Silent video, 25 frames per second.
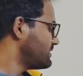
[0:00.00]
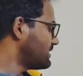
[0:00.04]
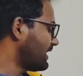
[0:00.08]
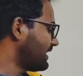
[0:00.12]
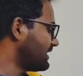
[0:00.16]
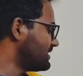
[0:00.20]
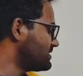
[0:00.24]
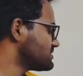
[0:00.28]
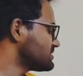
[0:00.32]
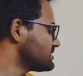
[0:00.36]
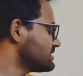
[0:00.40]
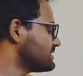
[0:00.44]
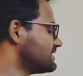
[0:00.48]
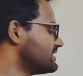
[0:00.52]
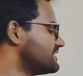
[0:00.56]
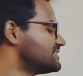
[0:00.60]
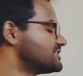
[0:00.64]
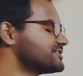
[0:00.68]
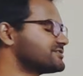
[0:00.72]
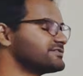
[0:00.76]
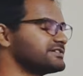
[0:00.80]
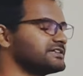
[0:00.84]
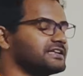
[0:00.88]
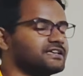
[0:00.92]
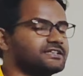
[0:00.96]
and
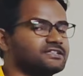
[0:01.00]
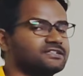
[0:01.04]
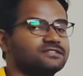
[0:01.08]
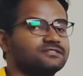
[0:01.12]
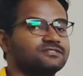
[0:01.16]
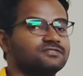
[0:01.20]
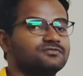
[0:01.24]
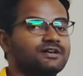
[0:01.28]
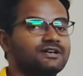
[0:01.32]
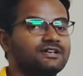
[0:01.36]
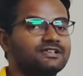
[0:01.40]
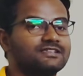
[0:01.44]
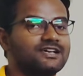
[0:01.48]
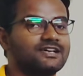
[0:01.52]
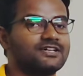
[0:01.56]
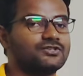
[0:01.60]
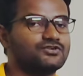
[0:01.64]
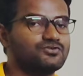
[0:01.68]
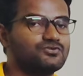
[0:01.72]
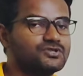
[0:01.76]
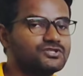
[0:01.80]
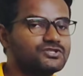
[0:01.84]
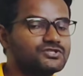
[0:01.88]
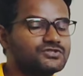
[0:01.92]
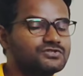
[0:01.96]
interrelated. So as I
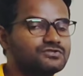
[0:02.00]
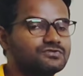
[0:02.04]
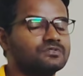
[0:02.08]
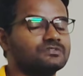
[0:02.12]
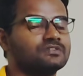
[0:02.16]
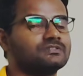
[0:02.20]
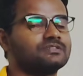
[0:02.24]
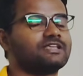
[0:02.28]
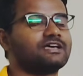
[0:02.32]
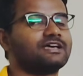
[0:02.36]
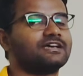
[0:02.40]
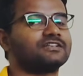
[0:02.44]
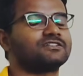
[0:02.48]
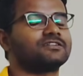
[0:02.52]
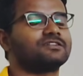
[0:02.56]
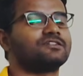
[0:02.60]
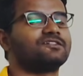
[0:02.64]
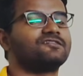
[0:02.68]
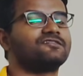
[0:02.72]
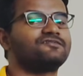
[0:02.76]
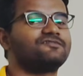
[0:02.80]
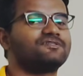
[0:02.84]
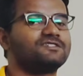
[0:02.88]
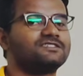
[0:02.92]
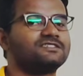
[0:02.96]
told you that
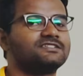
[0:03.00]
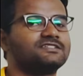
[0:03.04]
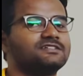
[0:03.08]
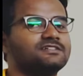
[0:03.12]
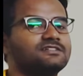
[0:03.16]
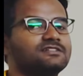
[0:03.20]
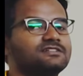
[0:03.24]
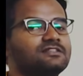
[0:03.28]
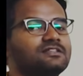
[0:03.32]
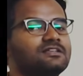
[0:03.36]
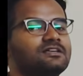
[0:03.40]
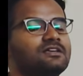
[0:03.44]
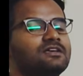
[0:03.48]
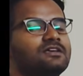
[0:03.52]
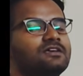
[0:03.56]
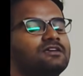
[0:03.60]
physical